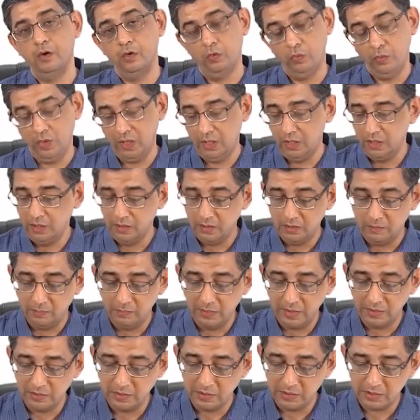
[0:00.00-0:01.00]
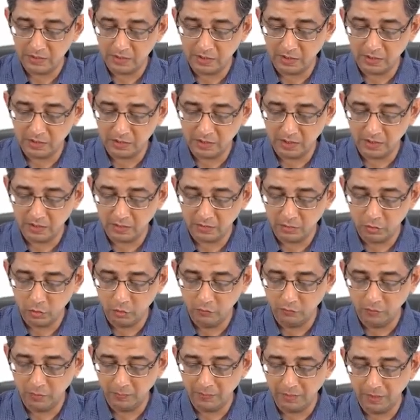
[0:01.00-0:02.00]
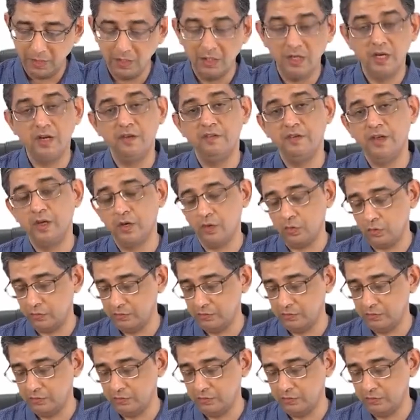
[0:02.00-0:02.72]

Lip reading: Well, by this juncture, you would be aware